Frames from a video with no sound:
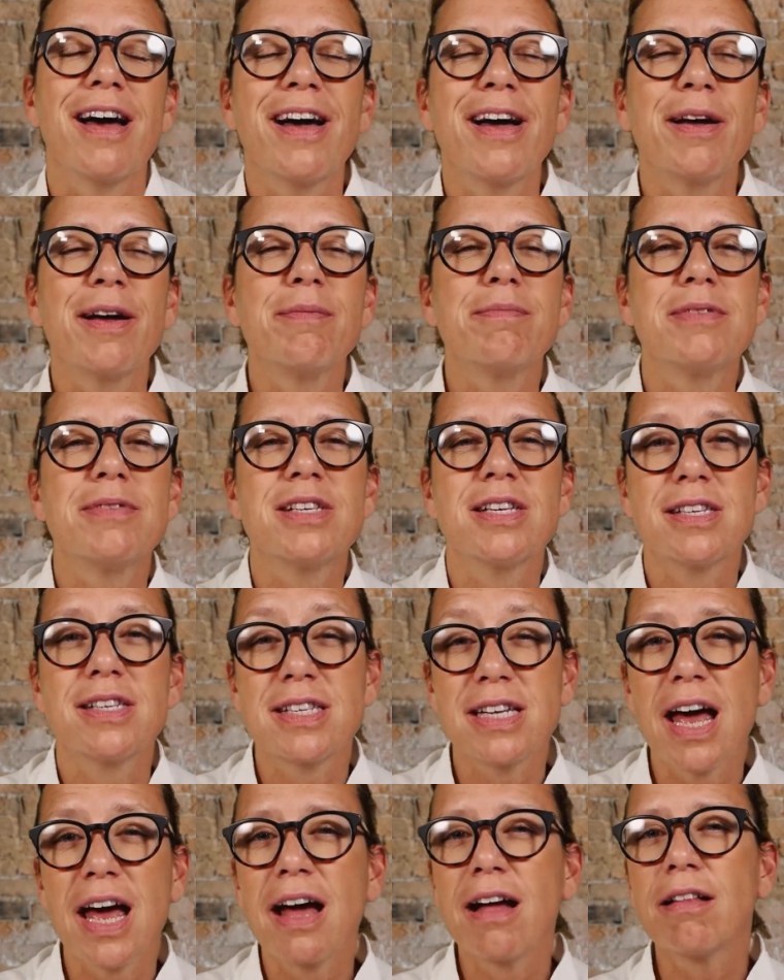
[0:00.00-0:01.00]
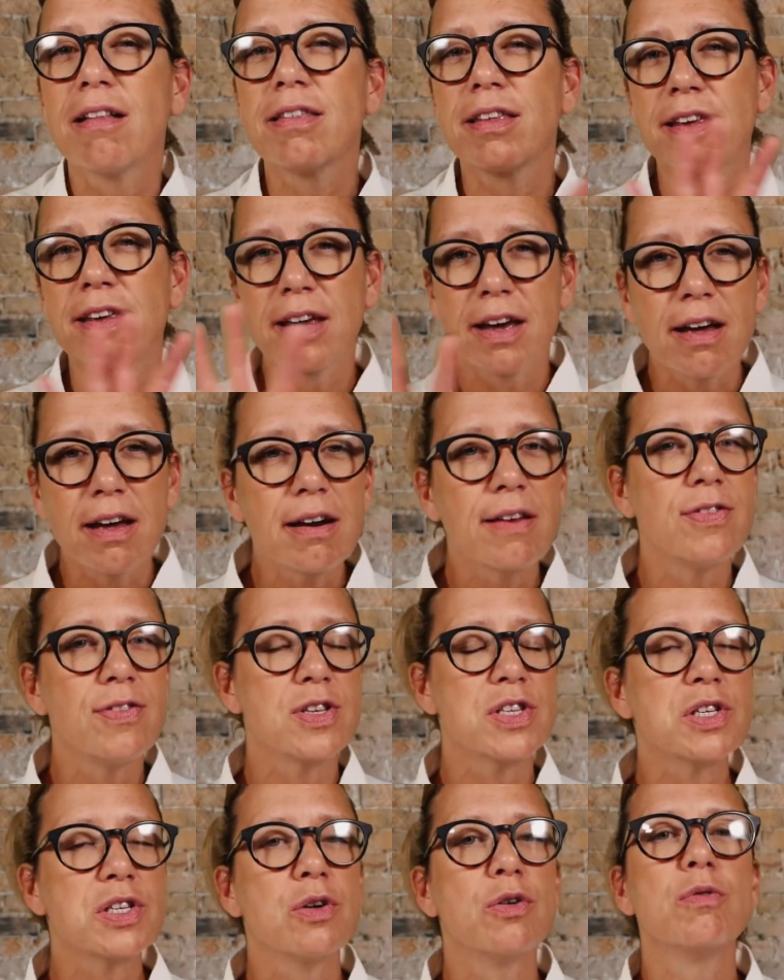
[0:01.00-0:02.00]
to tell the girl in the
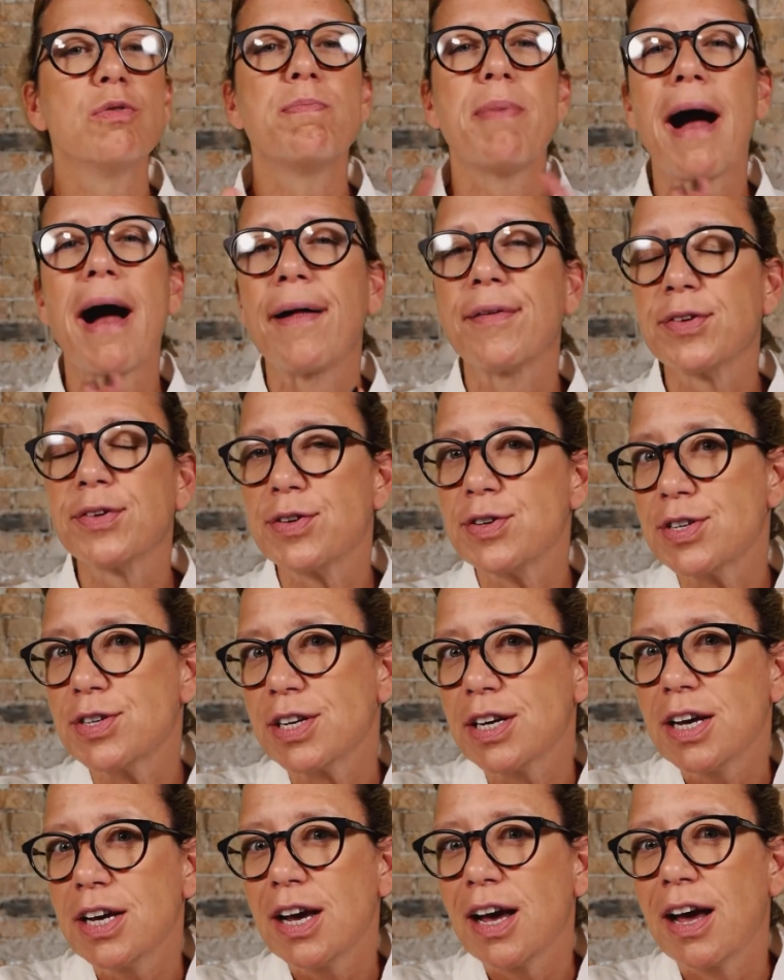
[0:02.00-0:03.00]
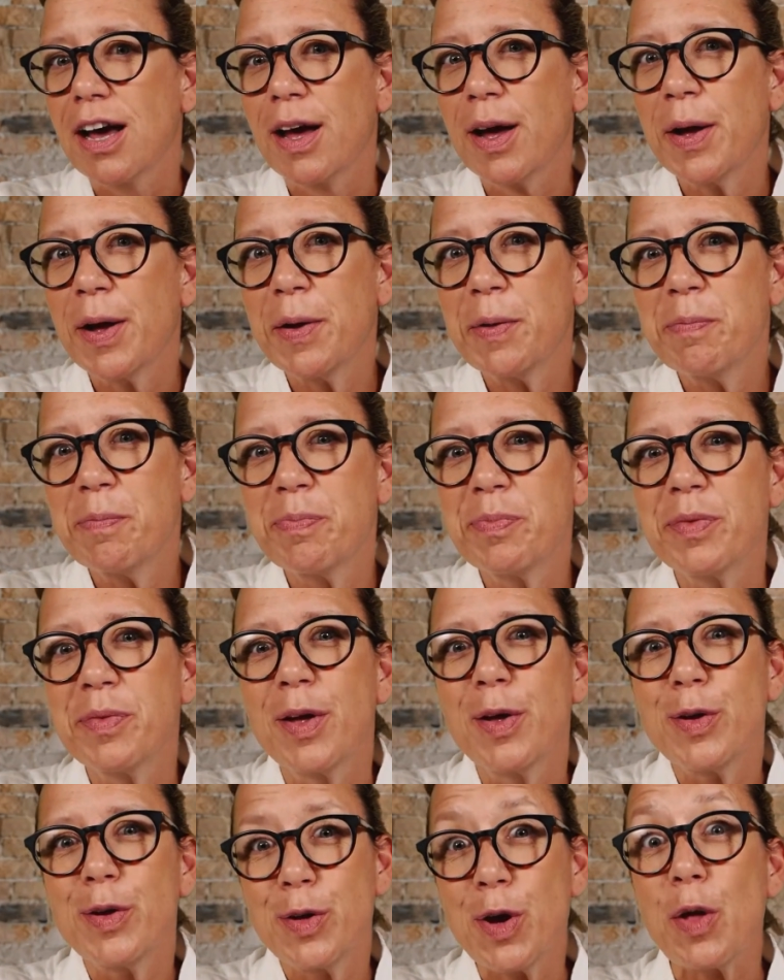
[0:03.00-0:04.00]
school band,
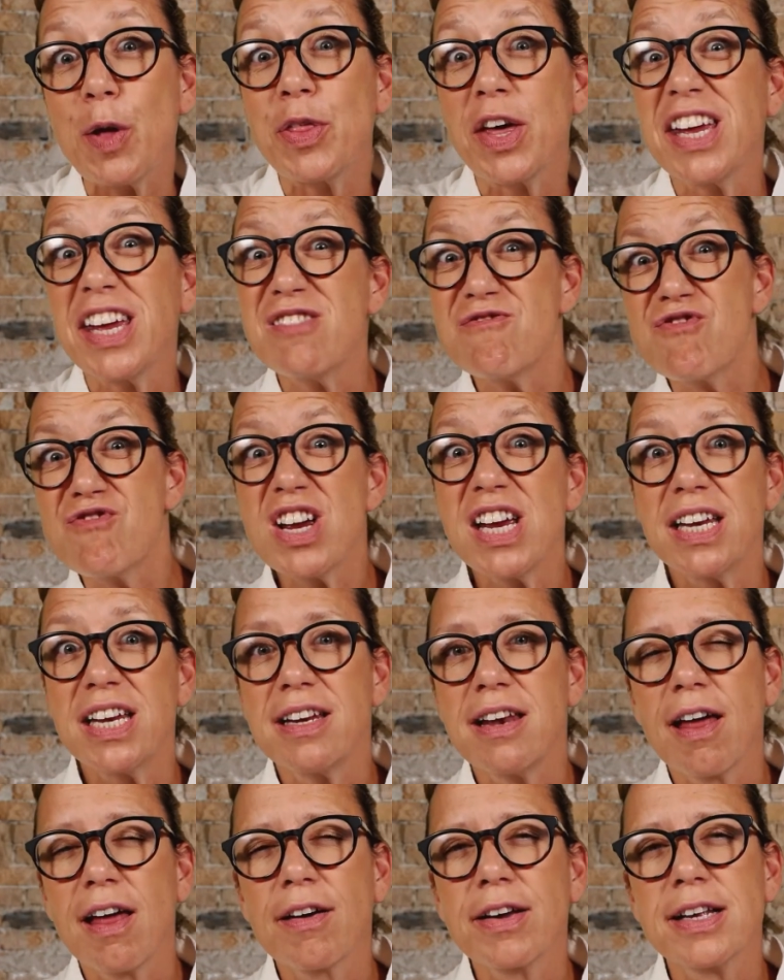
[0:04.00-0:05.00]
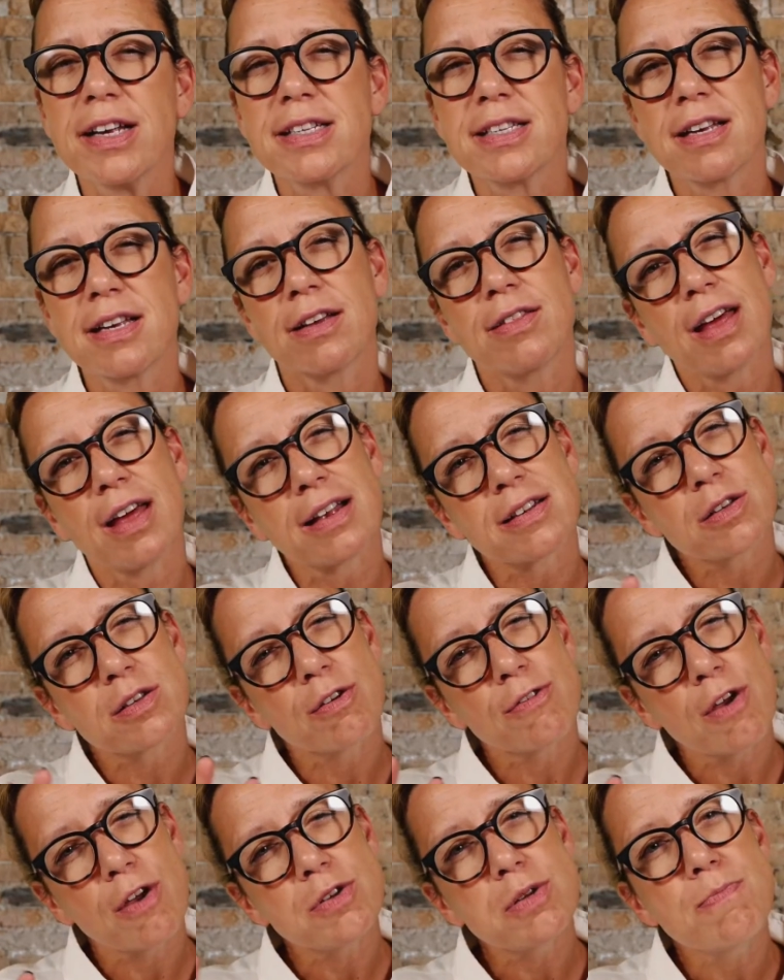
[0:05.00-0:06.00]
that he really likes. So that's
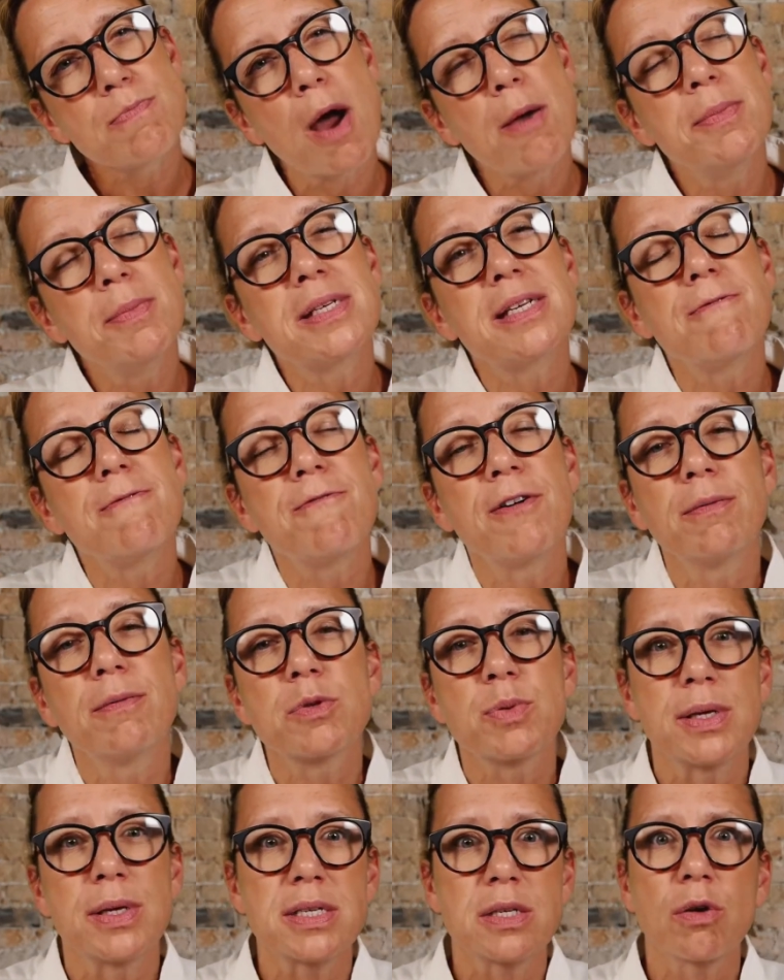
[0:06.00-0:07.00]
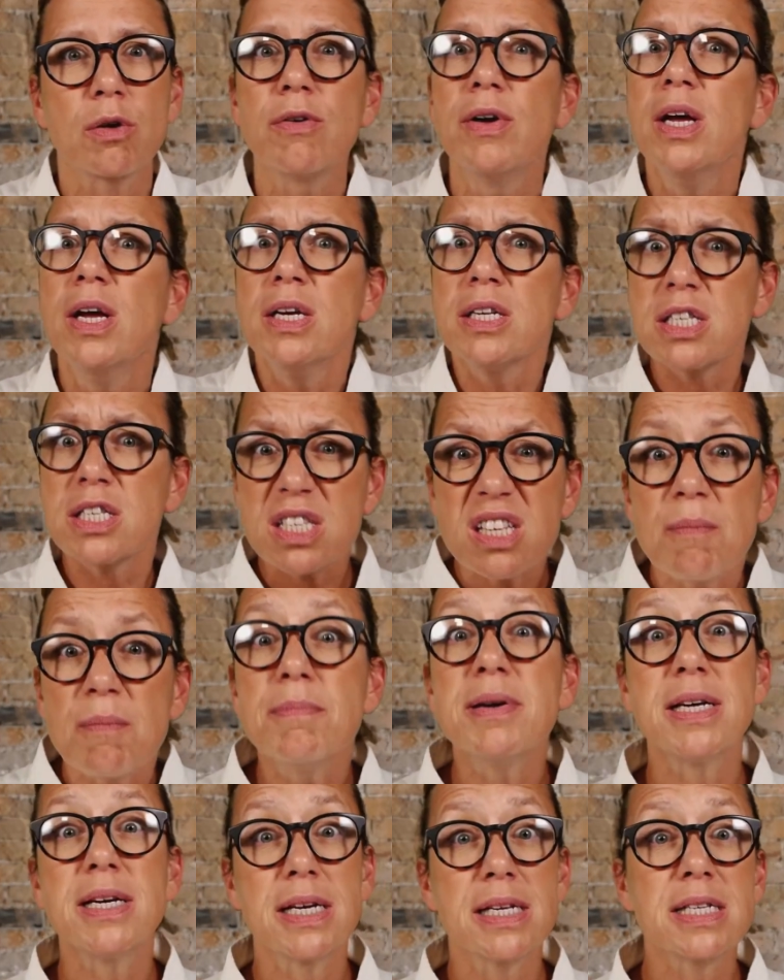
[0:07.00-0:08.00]
sort of those moments in films when sort of
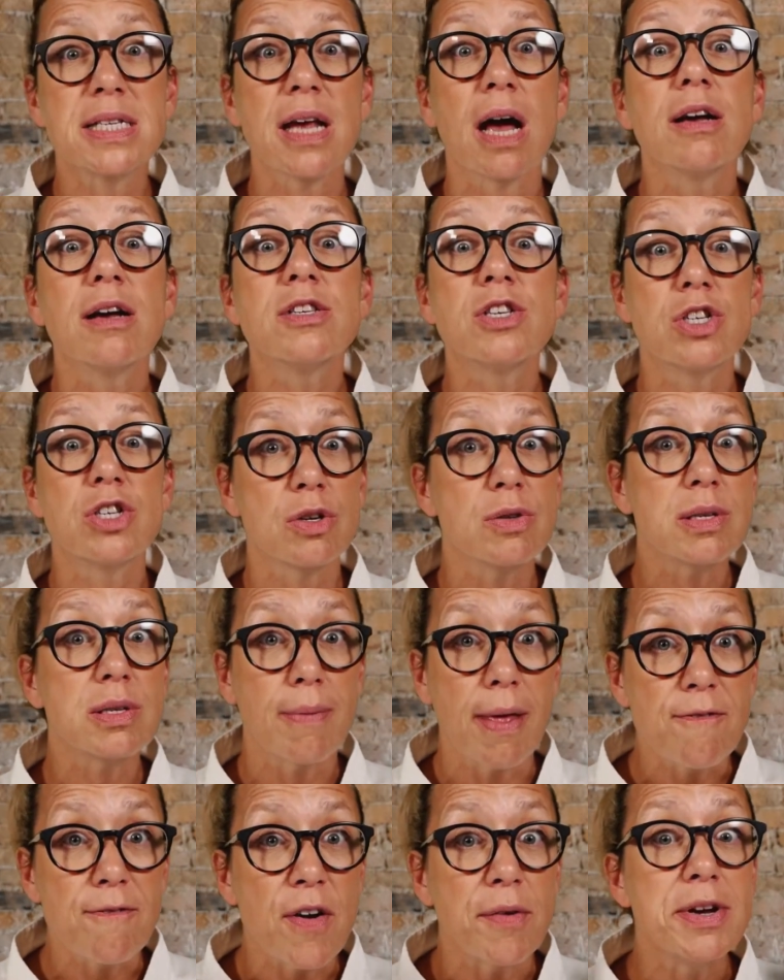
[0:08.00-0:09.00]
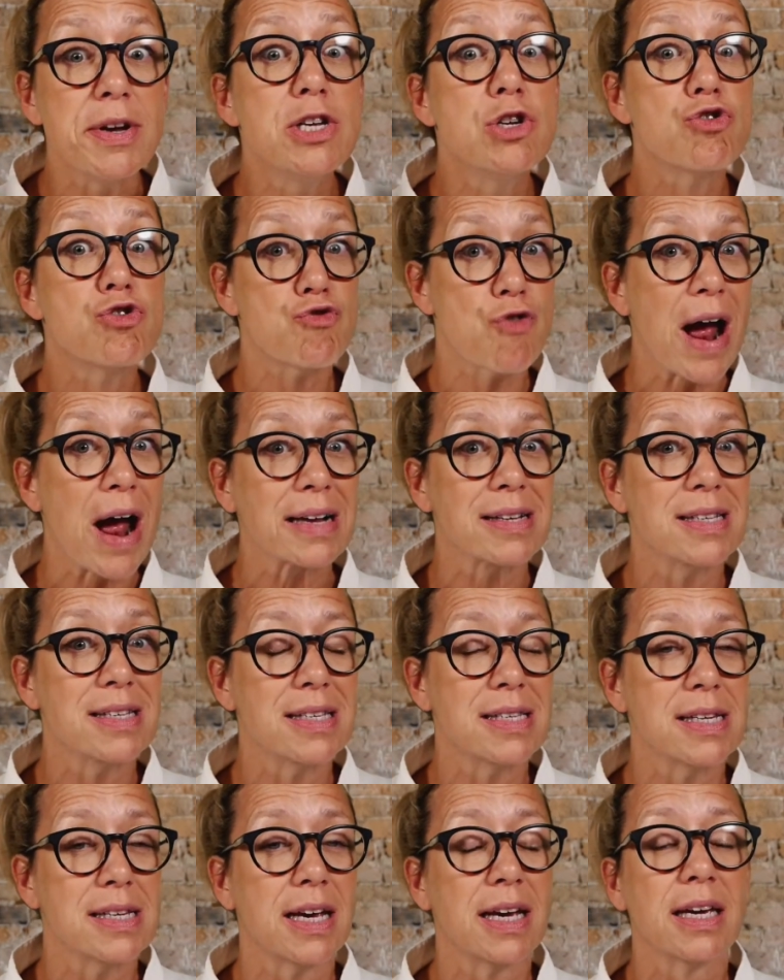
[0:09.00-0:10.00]
somebody decides to do something very
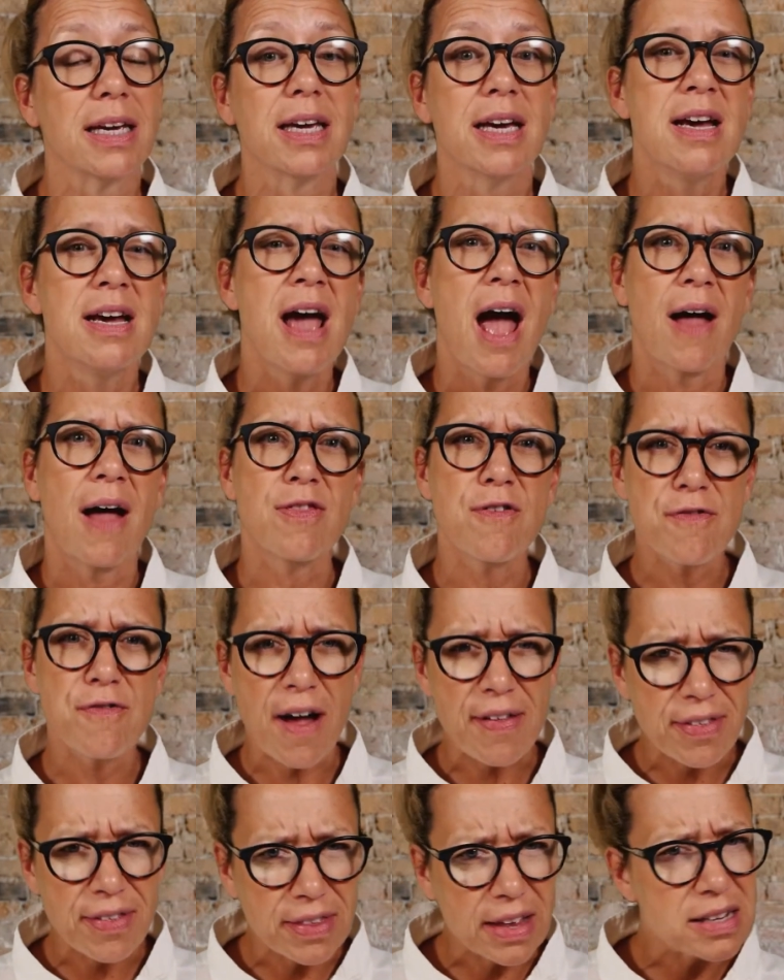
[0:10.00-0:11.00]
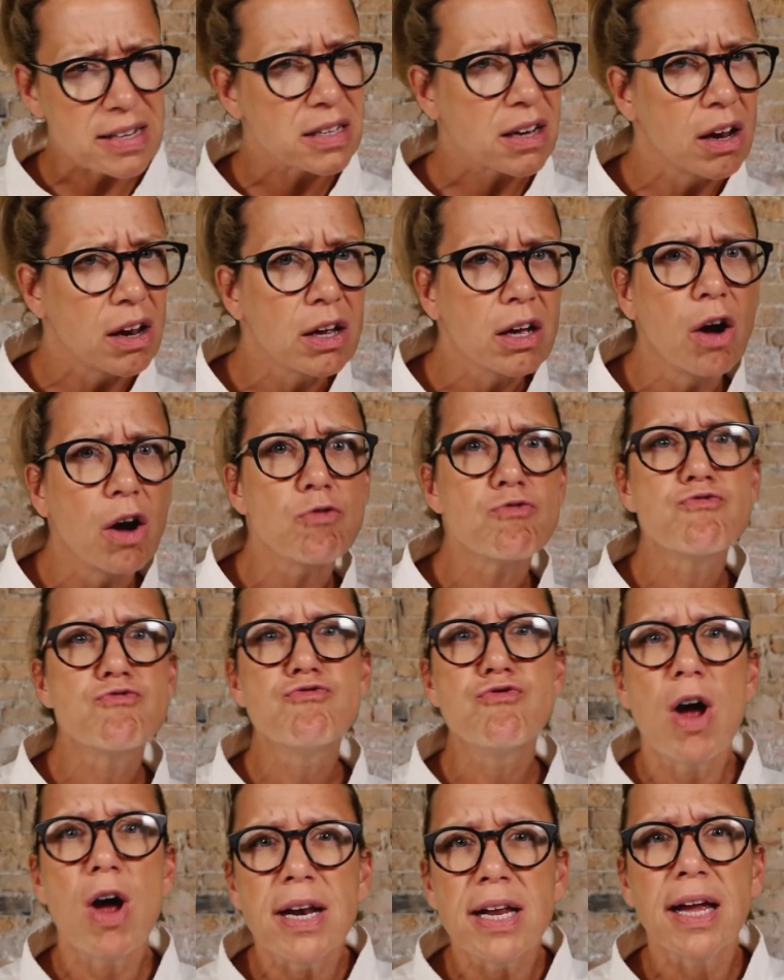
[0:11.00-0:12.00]
drastic, and the fact that that's kind of got
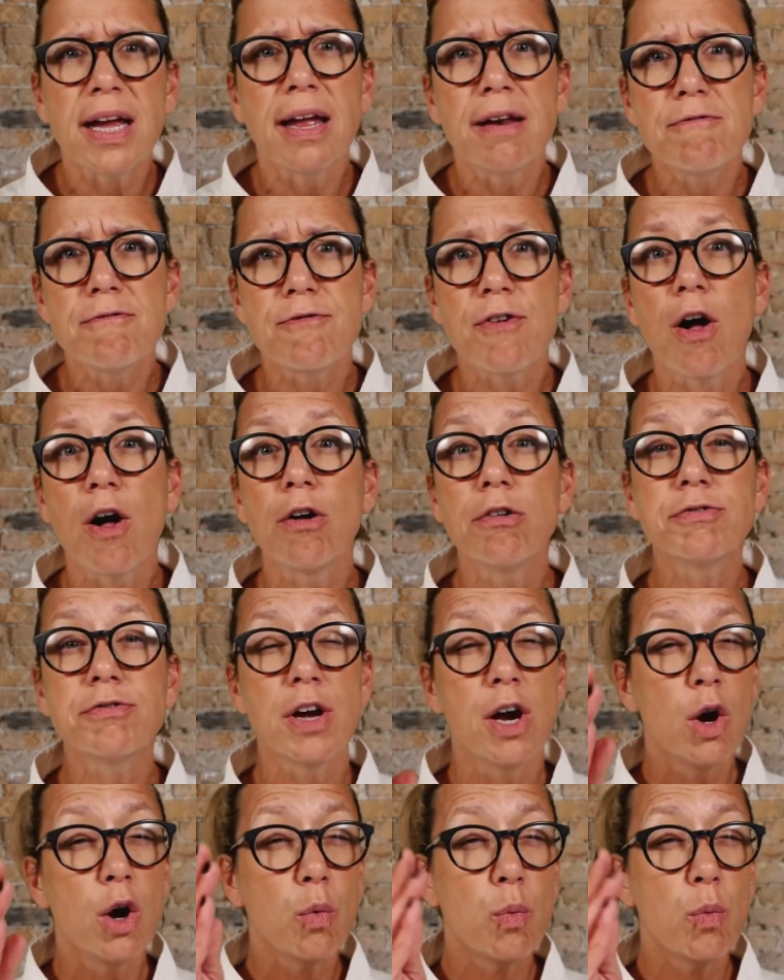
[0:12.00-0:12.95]
running involved.